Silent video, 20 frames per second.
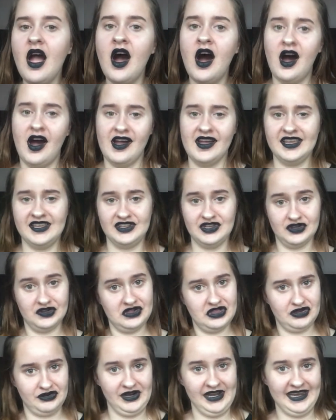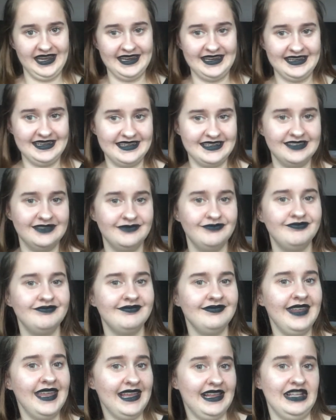I got a three in
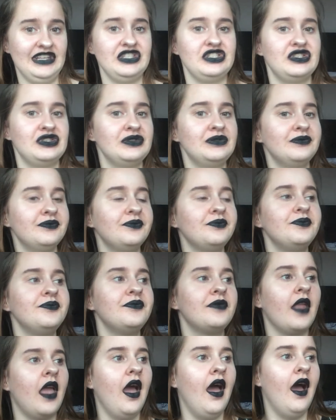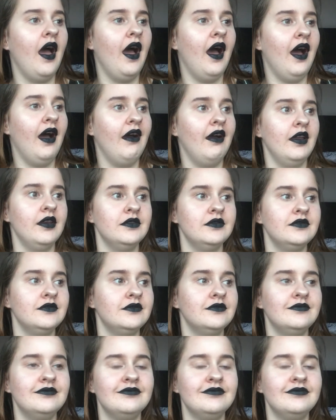English. And